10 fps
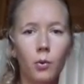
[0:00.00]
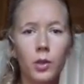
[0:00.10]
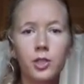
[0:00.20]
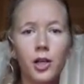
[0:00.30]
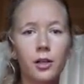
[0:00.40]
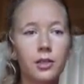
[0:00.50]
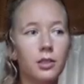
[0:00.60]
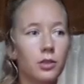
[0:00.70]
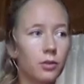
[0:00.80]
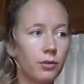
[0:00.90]
What charity?
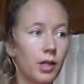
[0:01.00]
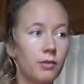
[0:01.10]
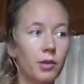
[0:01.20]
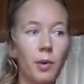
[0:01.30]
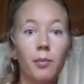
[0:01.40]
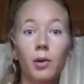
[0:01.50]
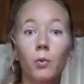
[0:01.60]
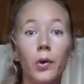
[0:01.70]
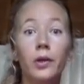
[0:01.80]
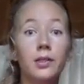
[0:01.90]
Don't really remember.
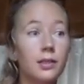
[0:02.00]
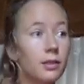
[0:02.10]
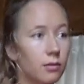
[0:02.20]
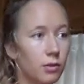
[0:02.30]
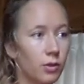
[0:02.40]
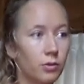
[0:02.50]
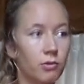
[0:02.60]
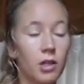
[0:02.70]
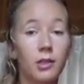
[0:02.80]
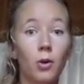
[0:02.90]
Where is it? Don't
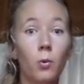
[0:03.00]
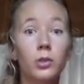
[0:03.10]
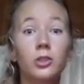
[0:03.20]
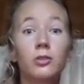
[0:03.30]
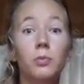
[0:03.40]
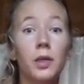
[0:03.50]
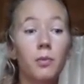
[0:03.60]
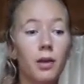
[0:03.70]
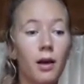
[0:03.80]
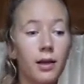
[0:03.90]
really know. What sort of
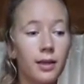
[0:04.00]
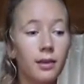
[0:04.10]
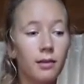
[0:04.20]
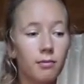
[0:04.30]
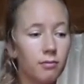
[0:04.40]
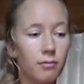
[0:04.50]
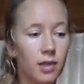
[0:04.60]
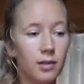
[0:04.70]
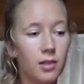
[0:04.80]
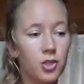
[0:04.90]
people are in the,
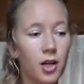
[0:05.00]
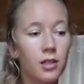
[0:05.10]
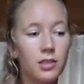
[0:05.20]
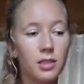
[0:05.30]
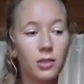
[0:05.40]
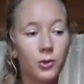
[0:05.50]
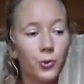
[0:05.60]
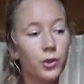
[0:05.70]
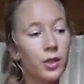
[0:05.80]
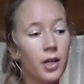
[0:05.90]
in that charity?
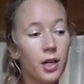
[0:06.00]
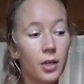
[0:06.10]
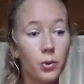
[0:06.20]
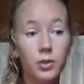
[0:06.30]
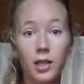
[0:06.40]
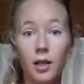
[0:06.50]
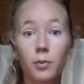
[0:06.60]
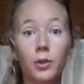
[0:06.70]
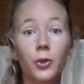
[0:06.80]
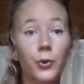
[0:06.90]
Who who's
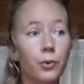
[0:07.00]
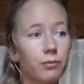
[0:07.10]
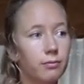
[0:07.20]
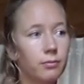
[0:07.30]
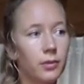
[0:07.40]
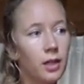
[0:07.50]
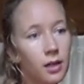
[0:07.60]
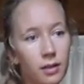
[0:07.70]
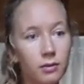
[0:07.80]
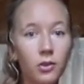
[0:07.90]
helping who?
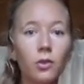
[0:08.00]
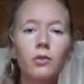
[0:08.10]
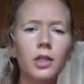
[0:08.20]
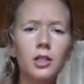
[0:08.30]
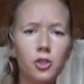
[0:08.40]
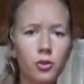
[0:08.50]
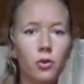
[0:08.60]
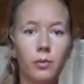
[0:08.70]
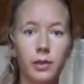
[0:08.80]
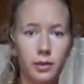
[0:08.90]
Uh, not really
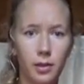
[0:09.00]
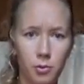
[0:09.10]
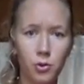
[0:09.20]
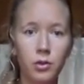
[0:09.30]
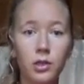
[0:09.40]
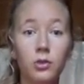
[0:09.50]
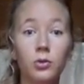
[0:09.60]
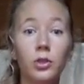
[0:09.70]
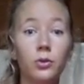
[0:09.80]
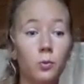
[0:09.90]
sure, but I'm sure they're
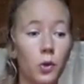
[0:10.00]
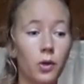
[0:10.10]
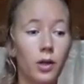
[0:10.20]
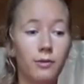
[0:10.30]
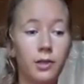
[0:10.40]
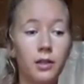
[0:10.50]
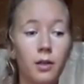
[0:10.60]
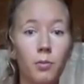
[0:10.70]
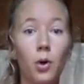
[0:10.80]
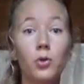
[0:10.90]
doing good work. I've read
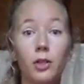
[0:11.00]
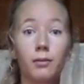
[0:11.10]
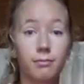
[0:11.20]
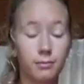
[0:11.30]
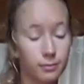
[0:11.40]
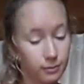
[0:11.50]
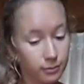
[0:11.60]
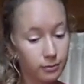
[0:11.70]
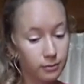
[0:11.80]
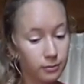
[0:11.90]
their brochure.
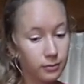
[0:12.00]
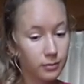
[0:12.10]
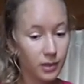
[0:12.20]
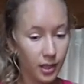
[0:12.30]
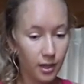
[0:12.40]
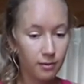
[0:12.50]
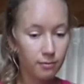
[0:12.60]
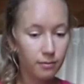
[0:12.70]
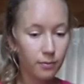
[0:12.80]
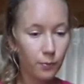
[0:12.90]
Okay.
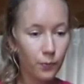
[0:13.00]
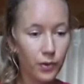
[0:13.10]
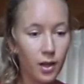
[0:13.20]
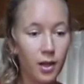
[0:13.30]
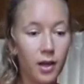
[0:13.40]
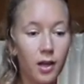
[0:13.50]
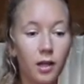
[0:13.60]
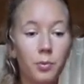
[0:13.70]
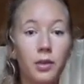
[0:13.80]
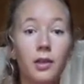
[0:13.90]

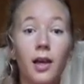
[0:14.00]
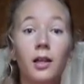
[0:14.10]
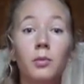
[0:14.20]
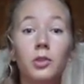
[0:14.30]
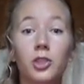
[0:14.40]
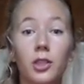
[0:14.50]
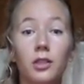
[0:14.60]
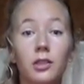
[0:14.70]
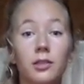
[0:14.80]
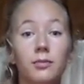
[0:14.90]
Helping the animal
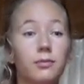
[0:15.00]
shelter.